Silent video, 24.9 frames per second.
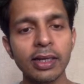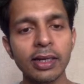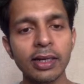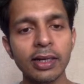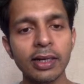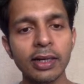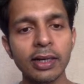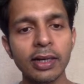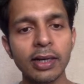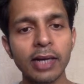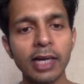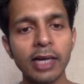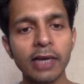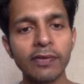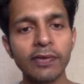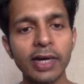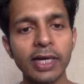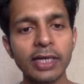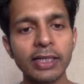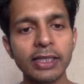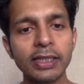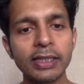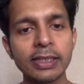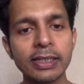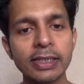I have
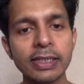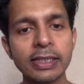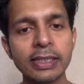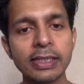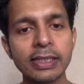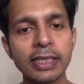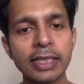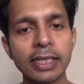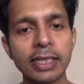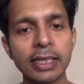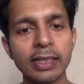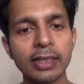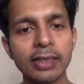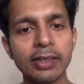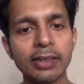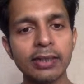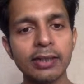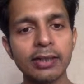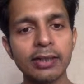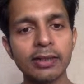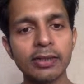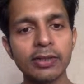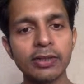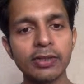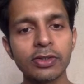added this line.
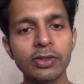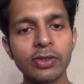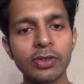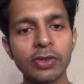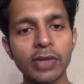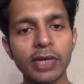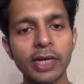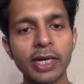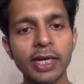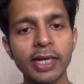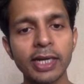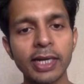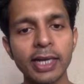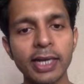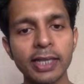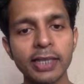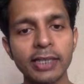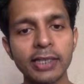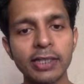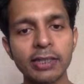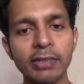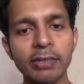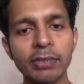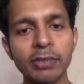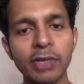So get
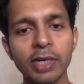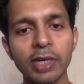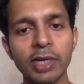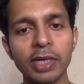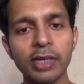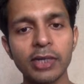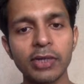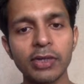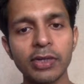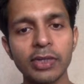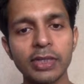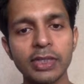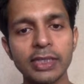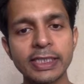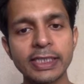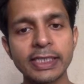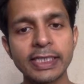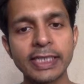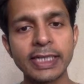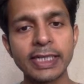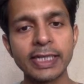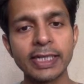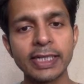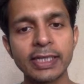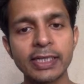action bar dot
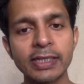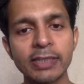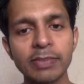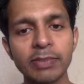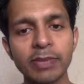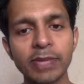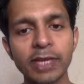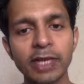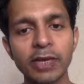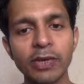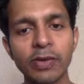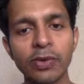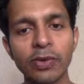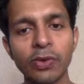set display